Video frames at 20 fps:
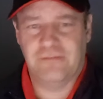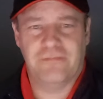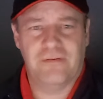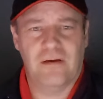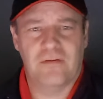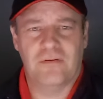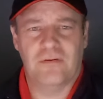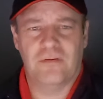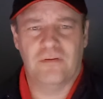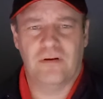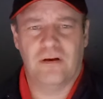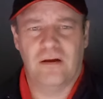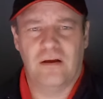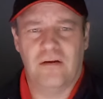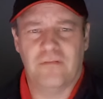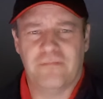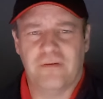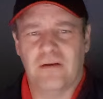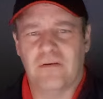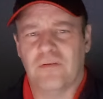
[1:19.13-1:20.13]
found
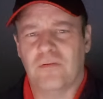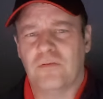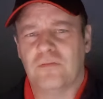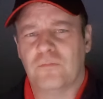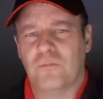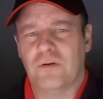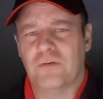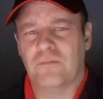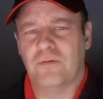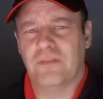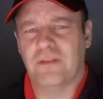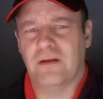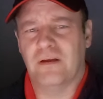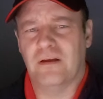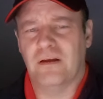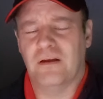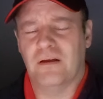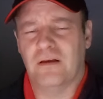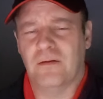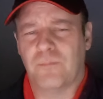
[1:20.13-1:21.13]
an old one with
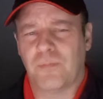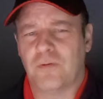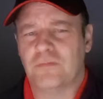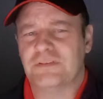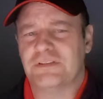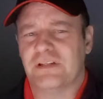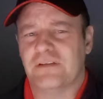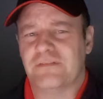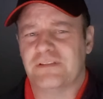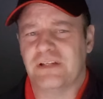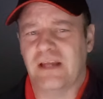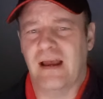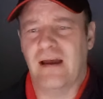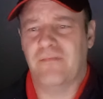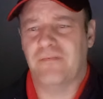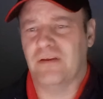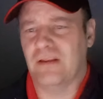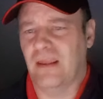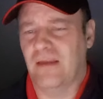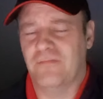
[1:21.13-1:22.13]
a Pro Stiff
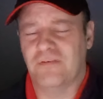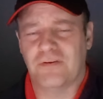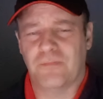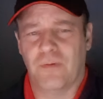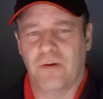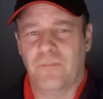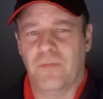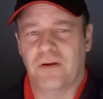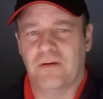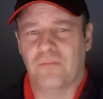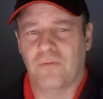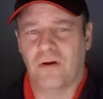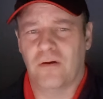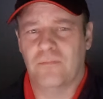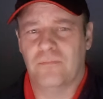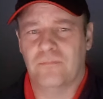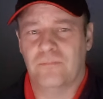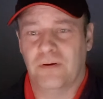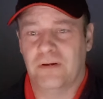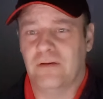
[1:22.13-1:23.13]
shaft and gave it to my
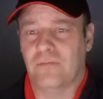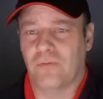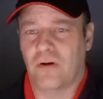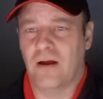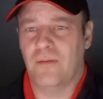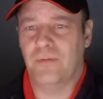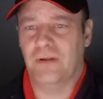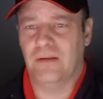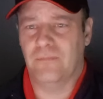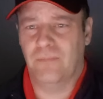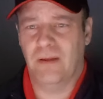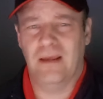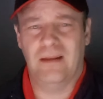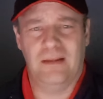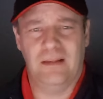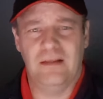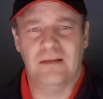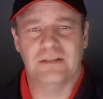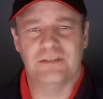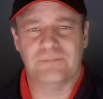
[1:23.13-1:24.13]
buddy Robbie, and man,
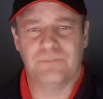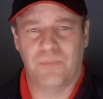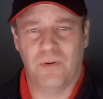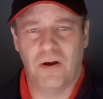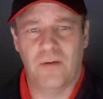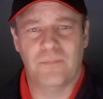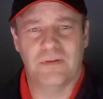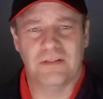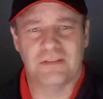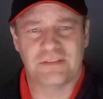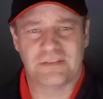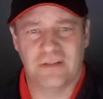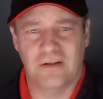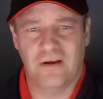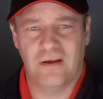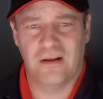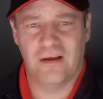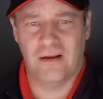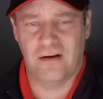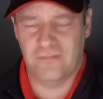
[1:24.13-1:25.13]
he is bombing the
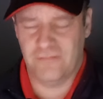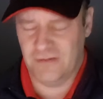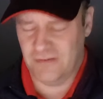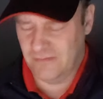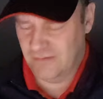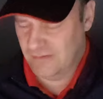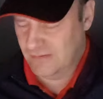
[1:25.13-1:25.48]
snot out of it.